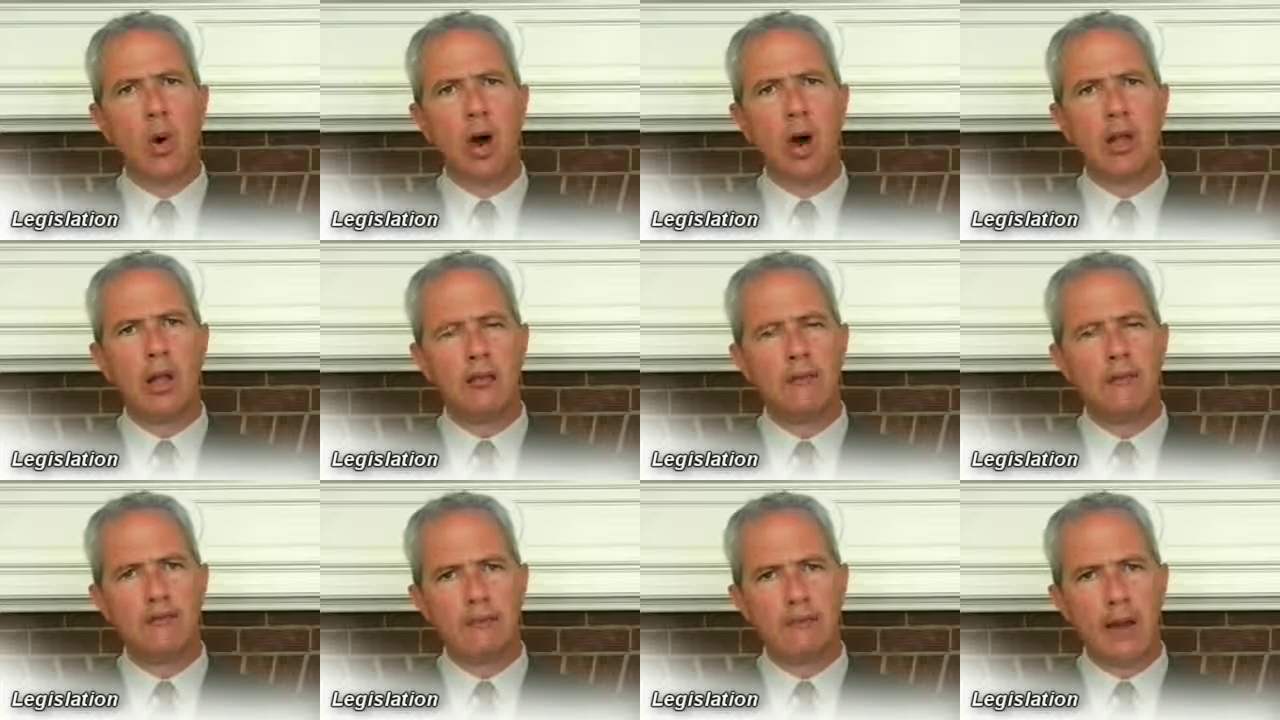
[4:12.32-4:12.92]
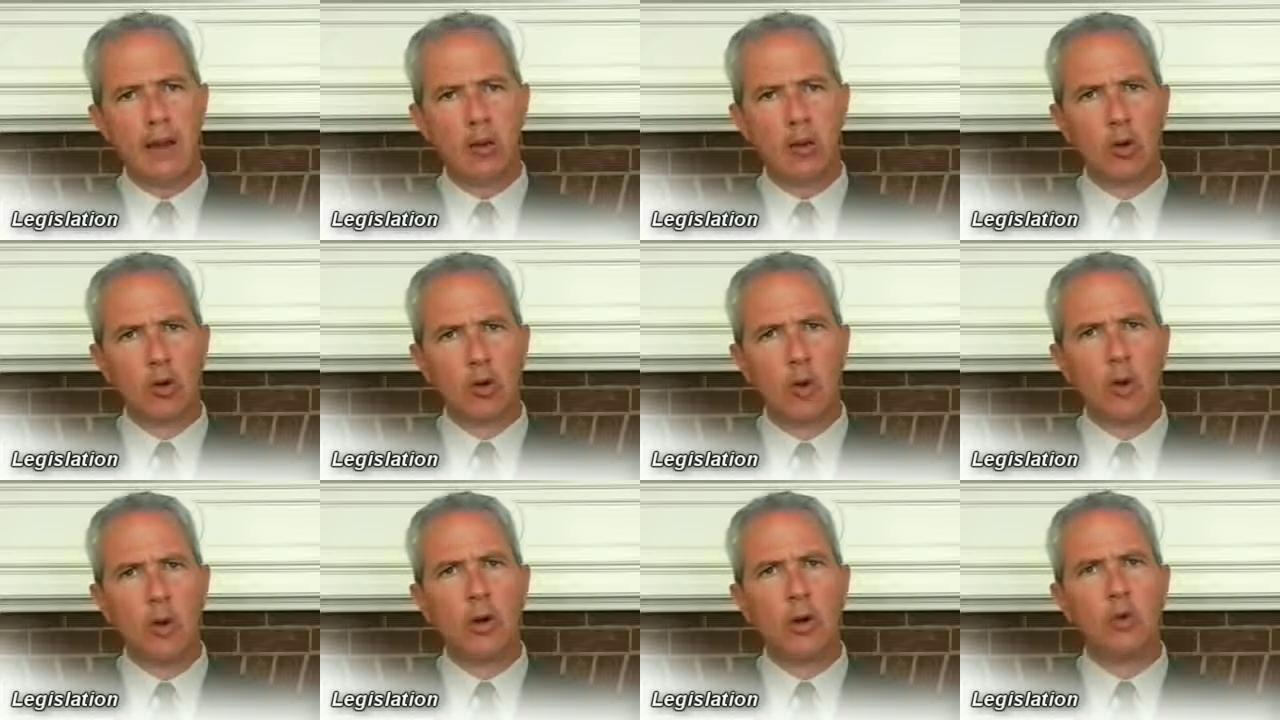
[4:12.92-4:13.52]
While in federal
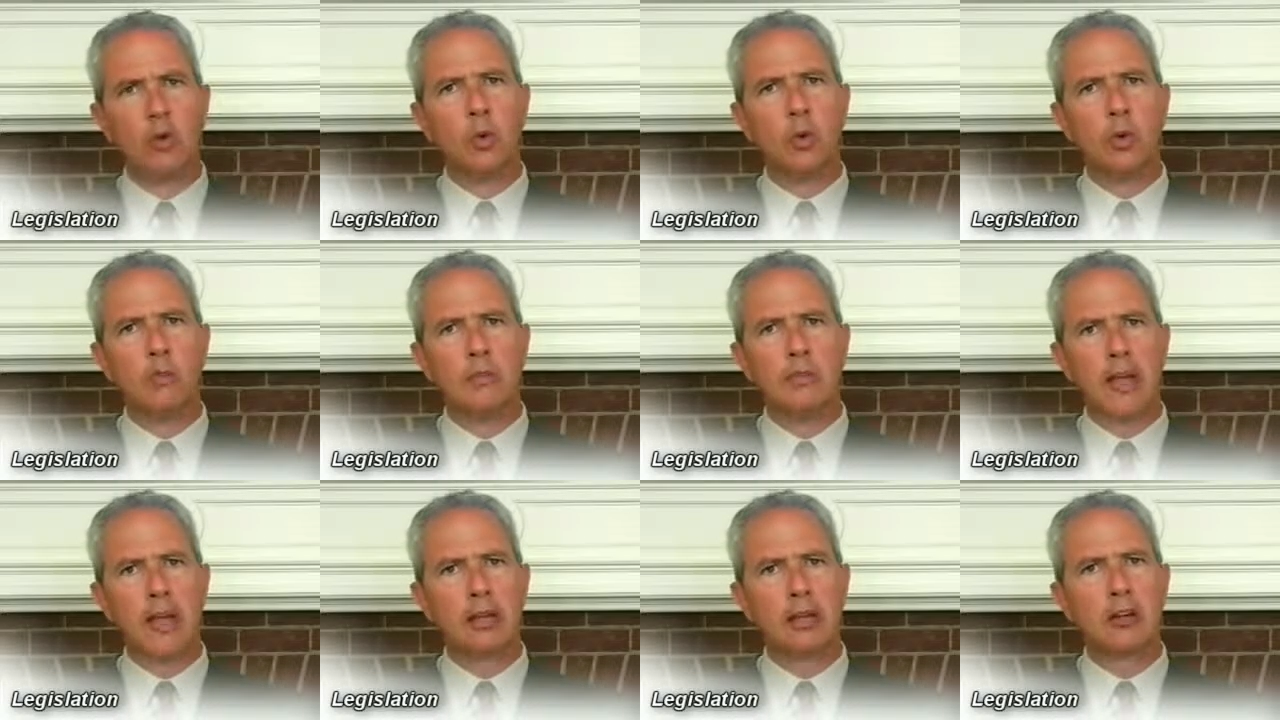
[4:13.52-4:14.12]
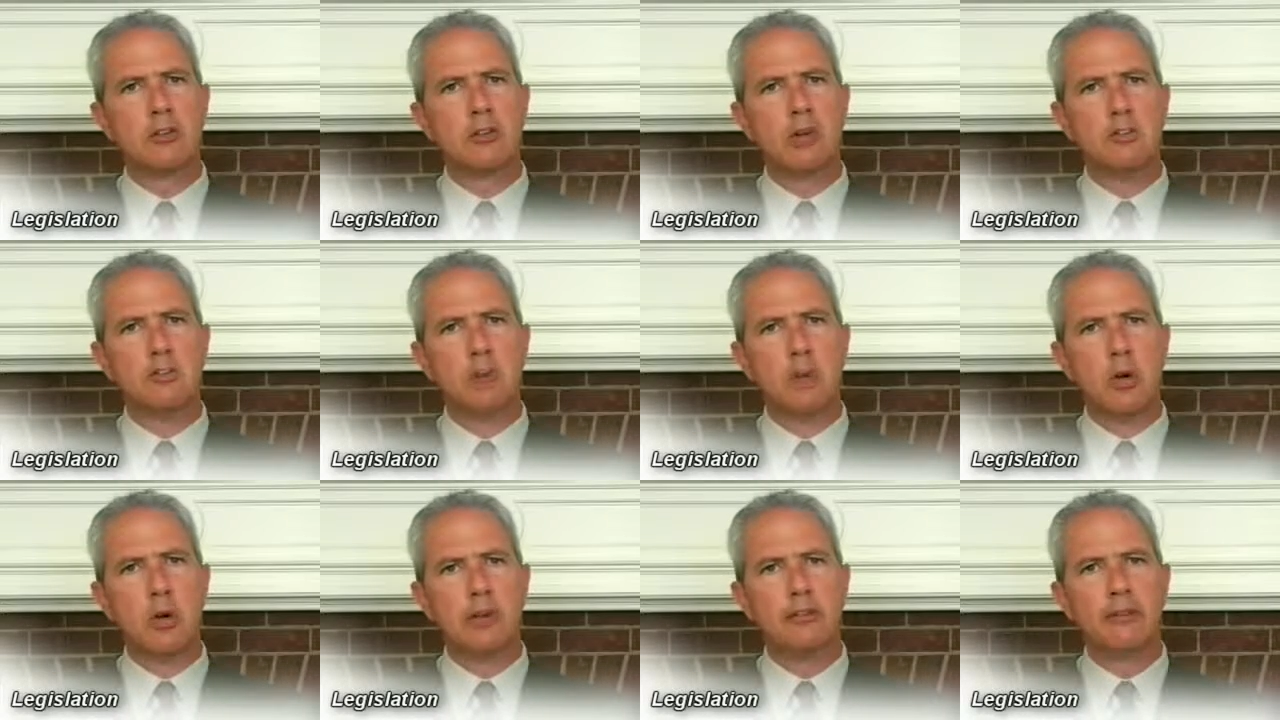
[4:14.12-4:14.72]
court, rulemakers are
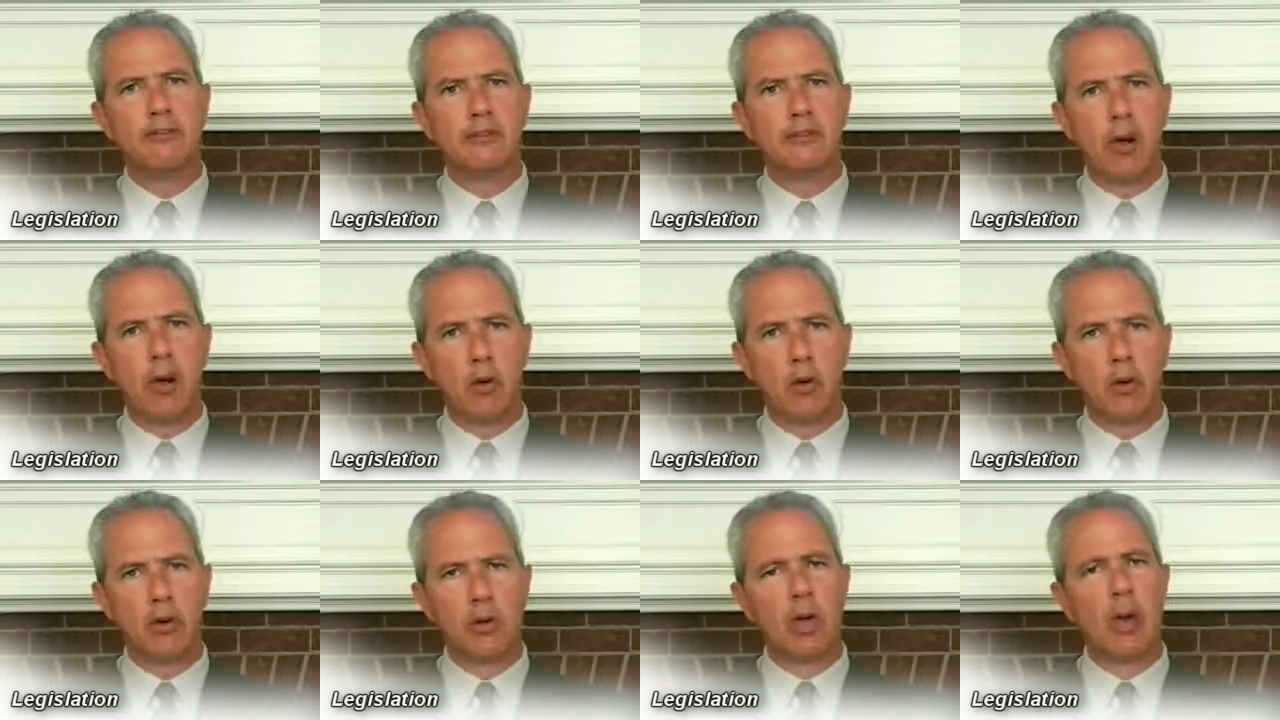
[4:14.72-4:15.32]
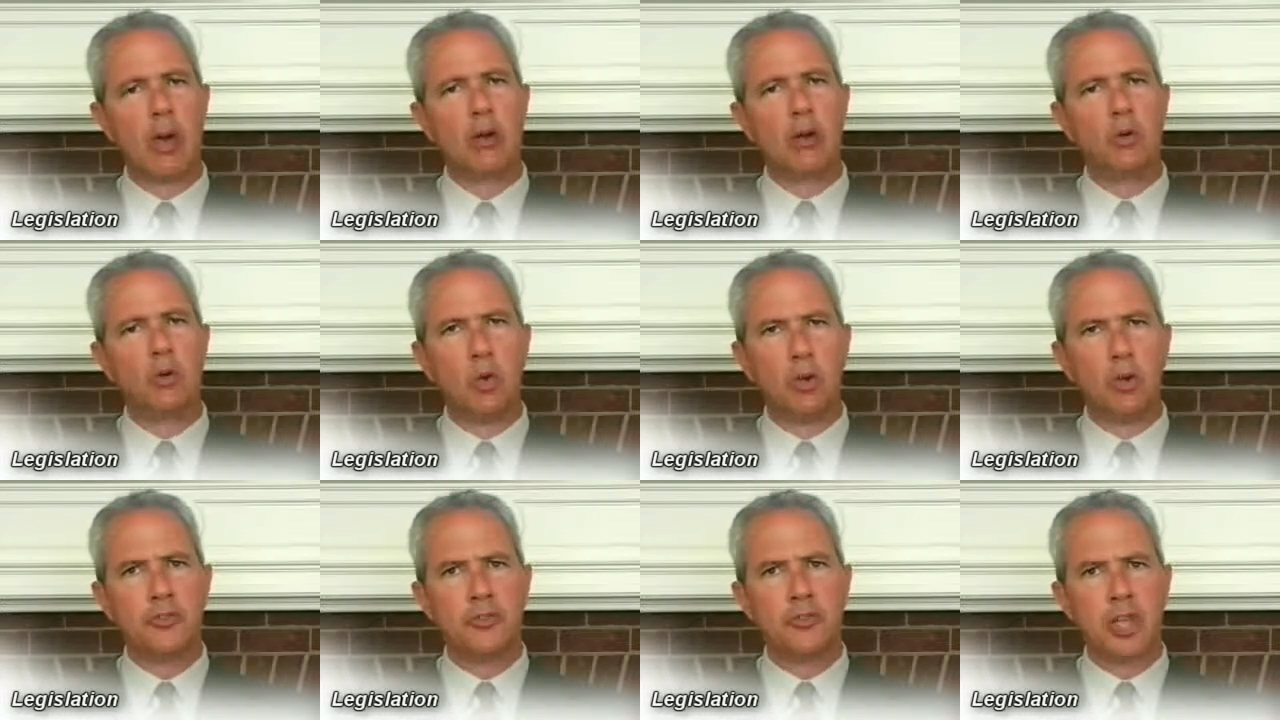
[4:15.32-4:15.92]
moving forward on
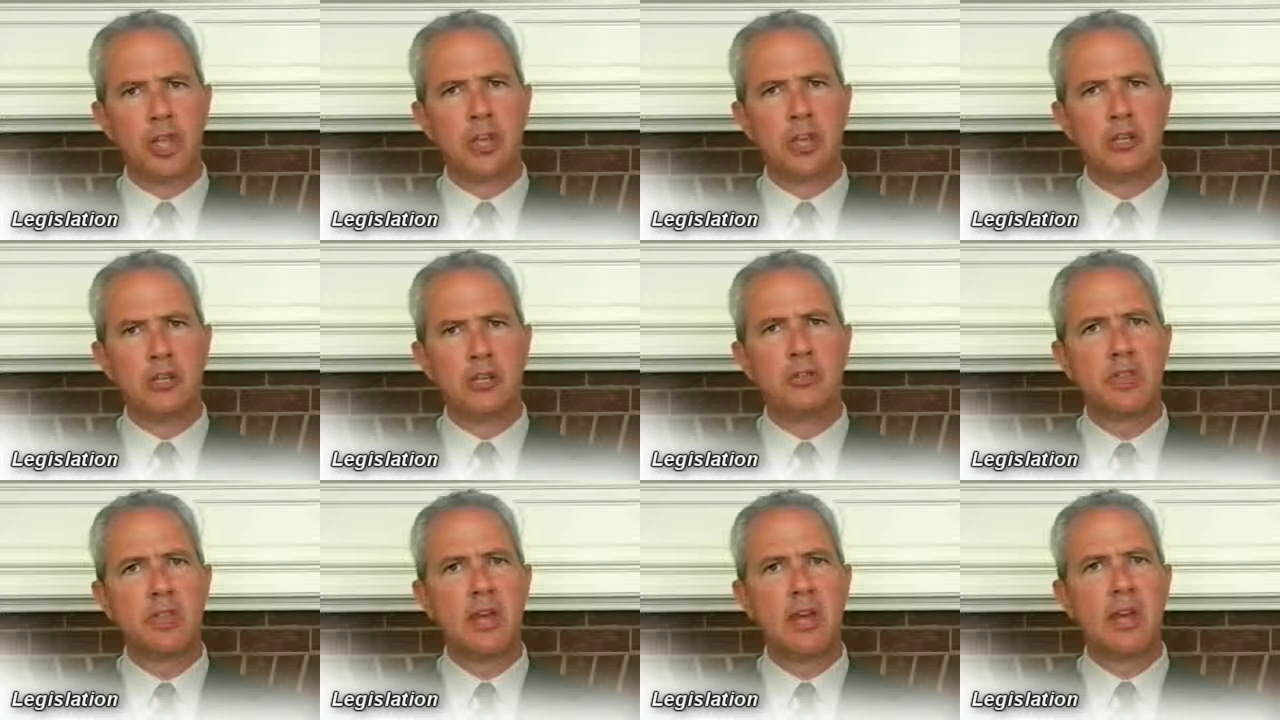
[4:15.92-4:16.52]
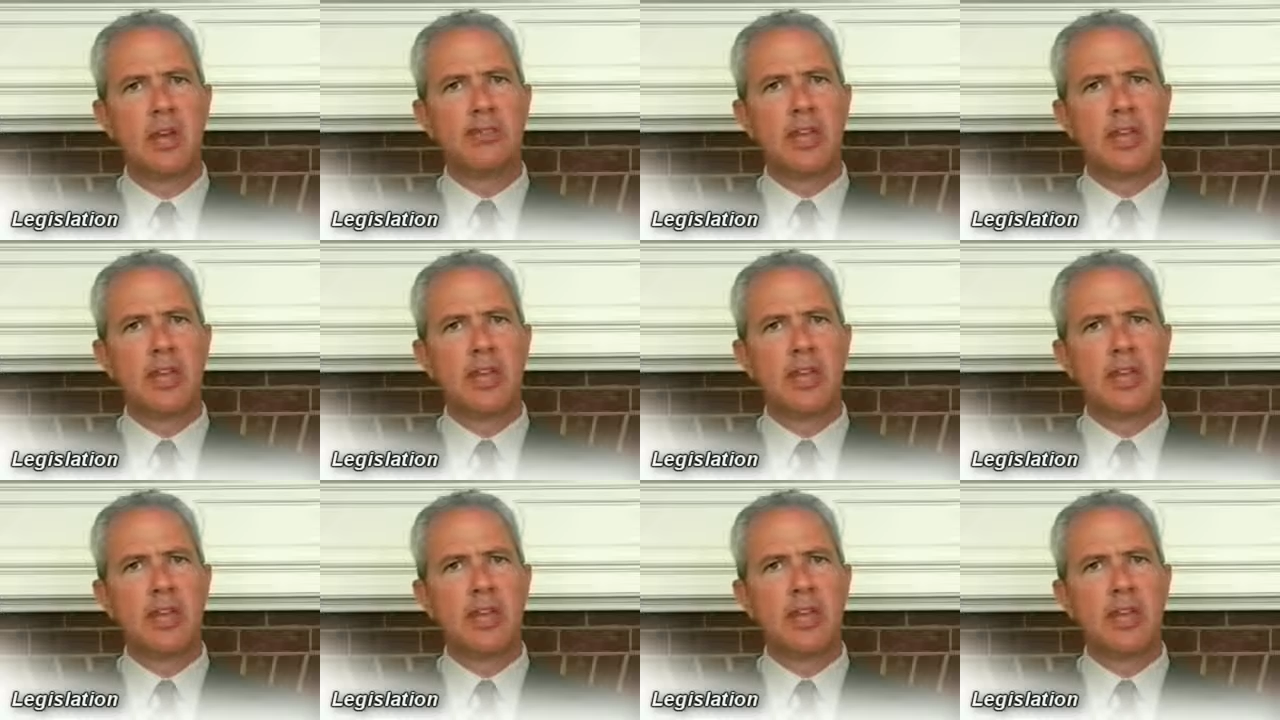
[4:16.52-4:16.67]
rule changes